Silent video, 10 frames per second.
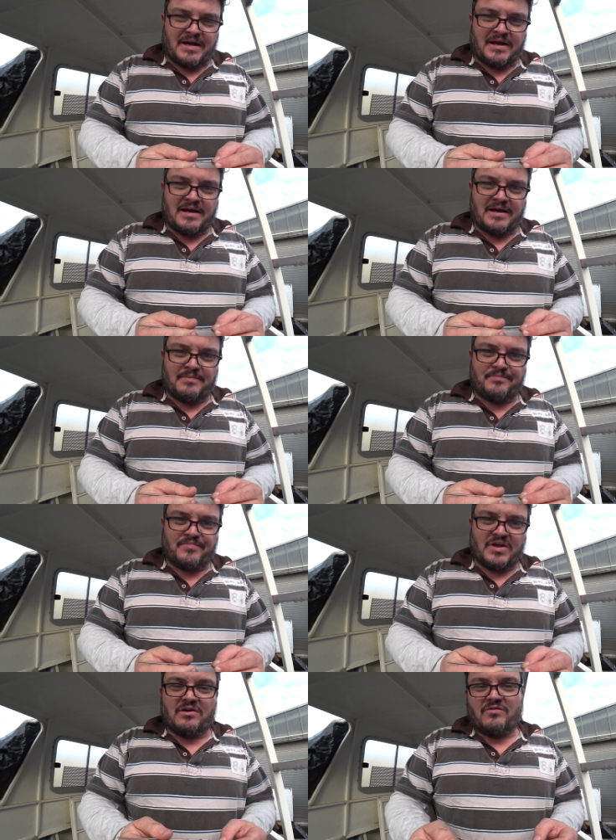
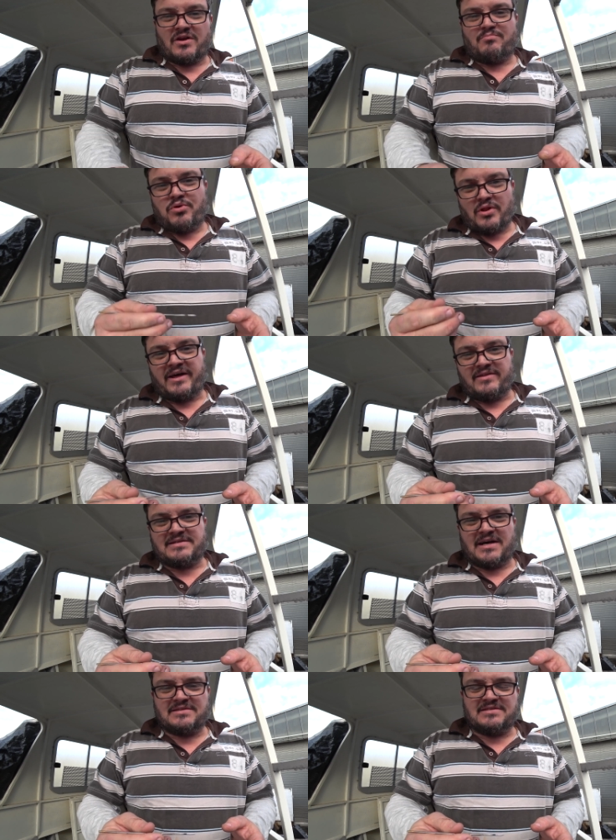um, that you've got to pull out
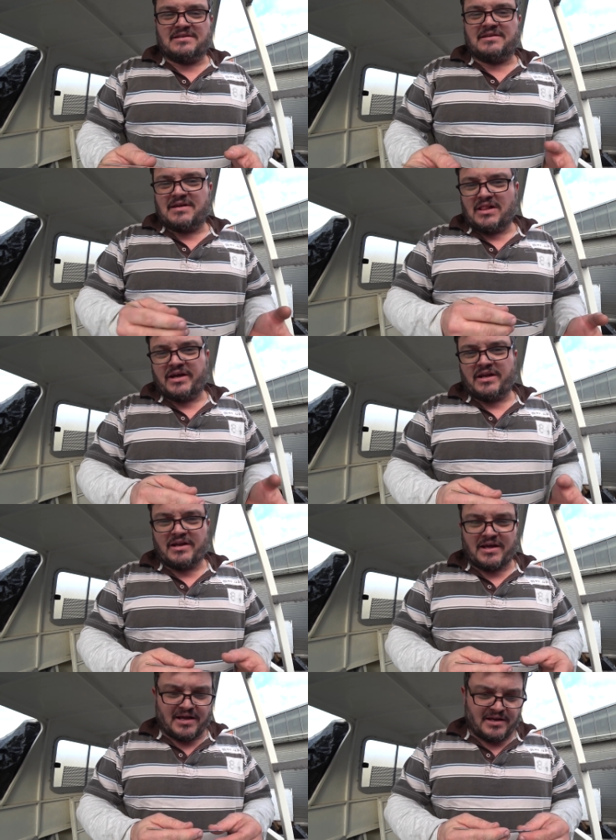the tungsten and clean
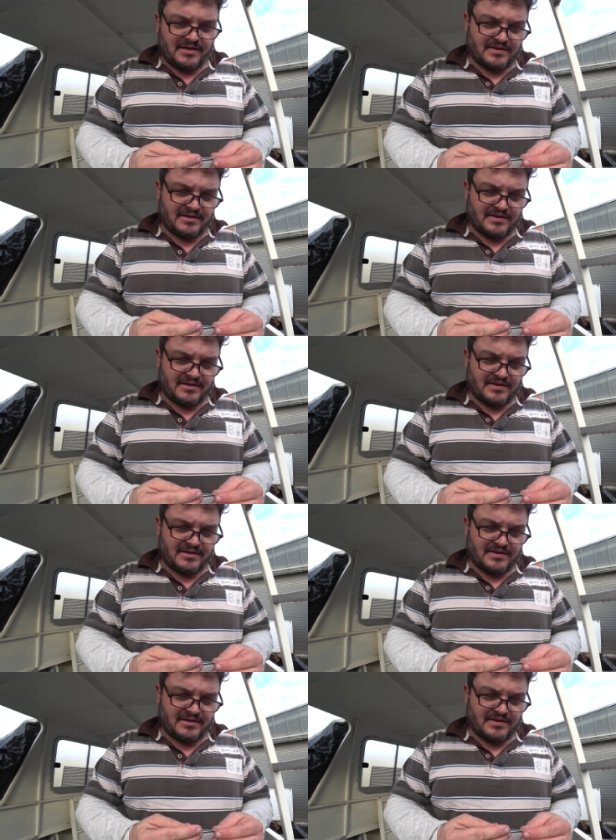it again.